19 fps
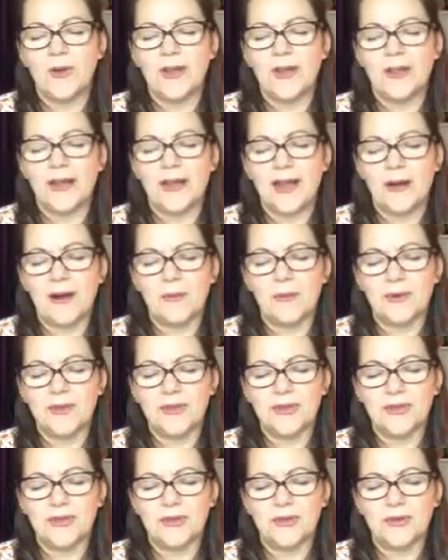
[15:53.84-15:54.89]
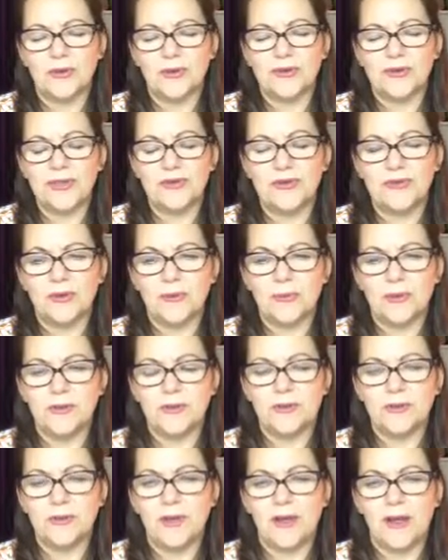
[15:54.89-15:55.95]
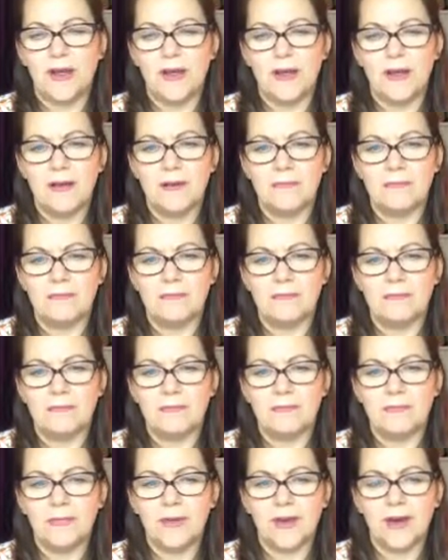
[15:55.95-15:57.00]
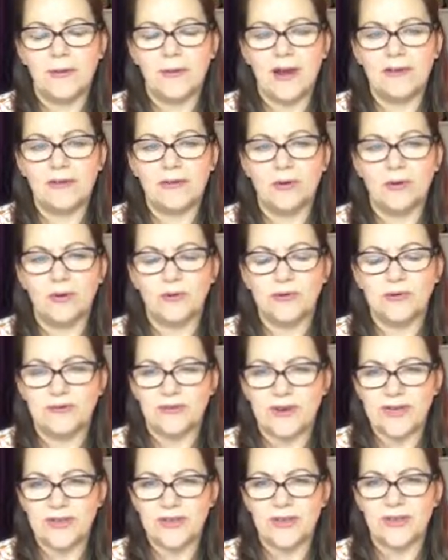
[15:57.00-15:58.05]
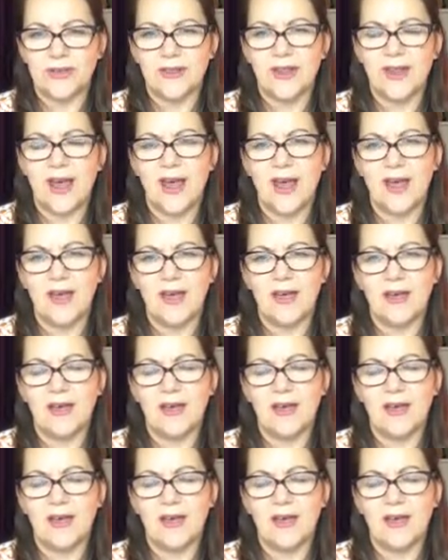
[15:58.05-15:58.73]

that I was just causing trouble. I caused friction there.